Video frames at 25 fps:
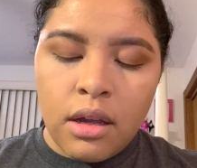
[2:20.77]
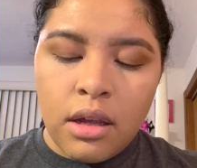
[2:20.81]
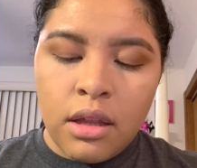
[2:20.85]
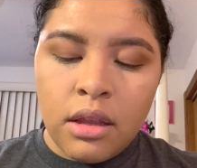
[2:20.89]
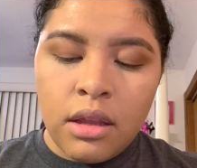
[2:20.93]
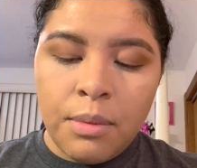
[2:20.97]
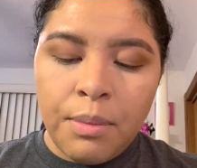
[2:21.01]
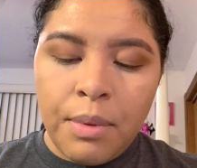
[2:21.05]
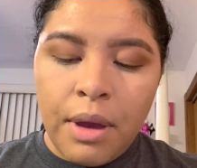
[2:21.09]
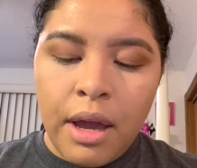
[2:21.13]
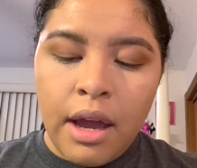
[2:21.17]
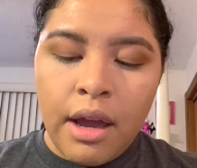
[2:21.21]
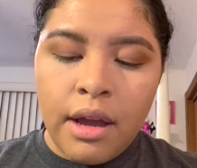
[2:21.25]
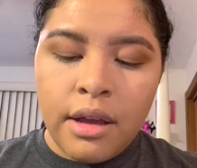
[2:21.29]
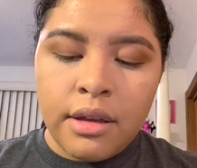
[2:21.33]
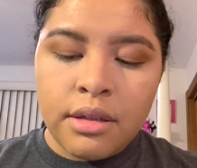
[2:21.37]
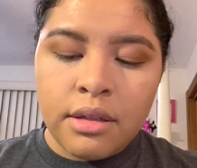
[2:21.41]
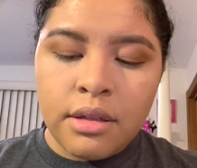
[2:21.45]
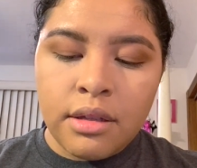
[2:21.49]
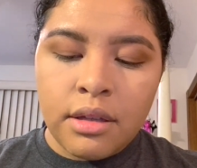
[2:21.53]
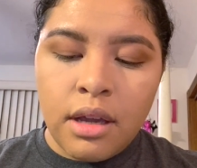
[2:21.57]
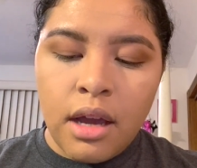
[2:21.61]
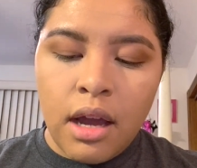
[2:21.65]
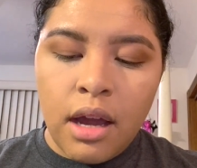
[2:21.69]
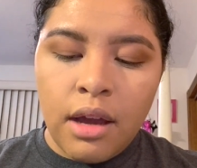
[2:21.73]
in the
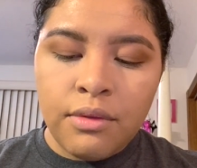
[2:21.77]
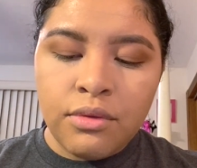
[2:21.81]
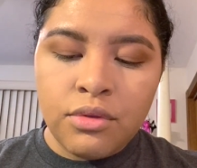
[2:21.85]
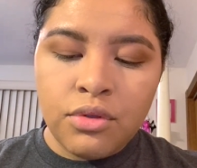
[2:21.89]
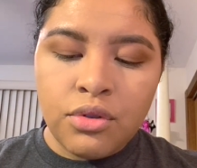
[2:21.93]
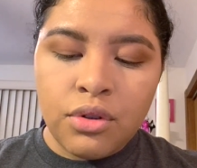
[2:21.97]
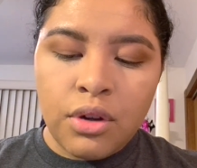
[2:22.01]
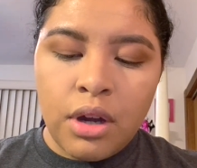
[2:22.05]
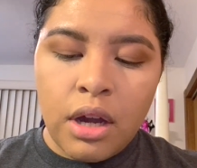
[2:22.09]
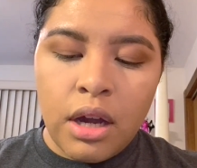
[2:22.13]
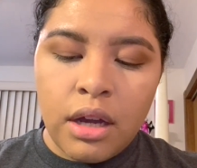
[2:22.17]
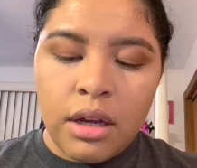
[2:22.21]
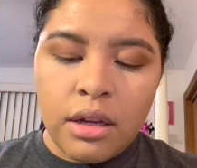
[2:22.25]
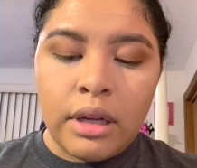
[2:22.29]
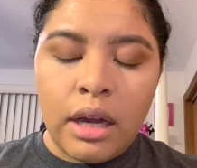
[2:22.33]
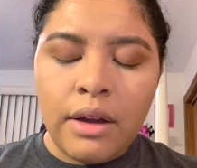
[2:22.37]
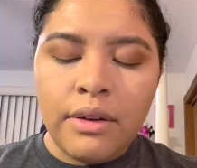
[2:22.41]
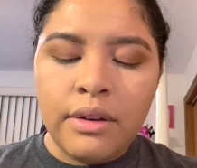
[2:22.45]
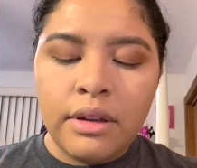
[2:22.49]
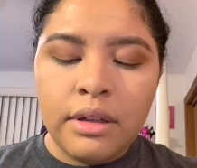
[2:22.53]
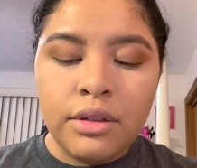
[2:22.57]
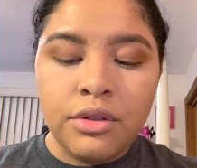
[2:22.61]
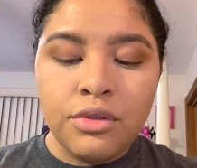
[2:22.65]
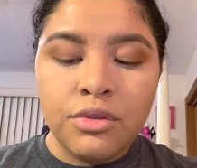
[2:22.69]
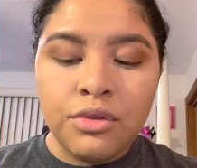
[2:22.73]
past
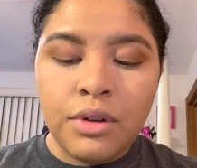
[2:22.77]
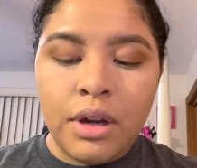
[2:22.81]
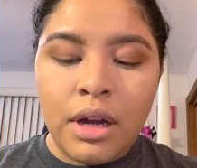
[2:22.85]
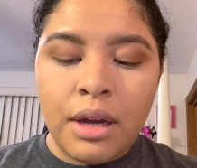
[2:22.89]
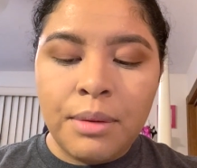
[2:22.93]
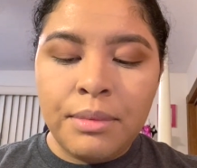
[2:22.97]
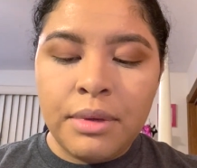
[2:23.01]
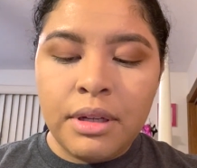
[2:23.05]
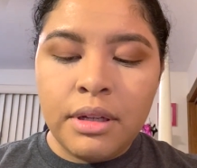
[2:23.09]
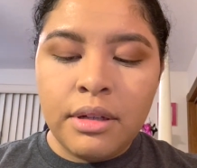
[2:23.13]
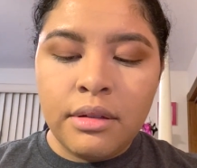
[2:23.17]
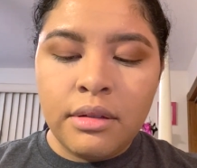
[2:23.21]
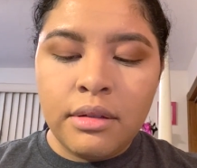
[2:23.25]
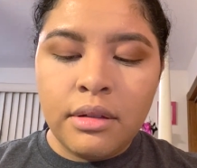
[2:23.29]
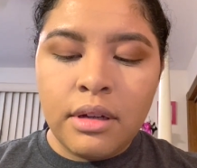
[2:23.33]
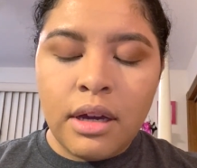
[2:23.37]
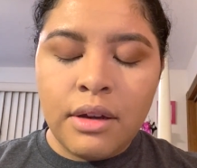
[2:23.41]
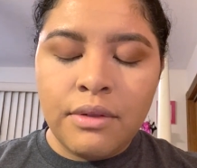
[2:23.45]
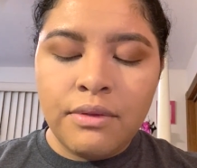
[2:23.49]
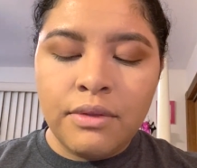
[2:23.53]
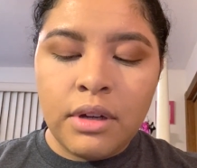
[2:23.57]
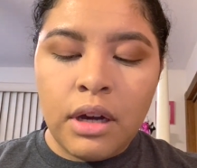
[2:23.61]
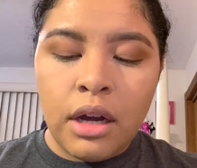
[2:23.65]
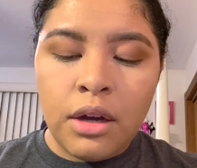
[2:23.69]
I've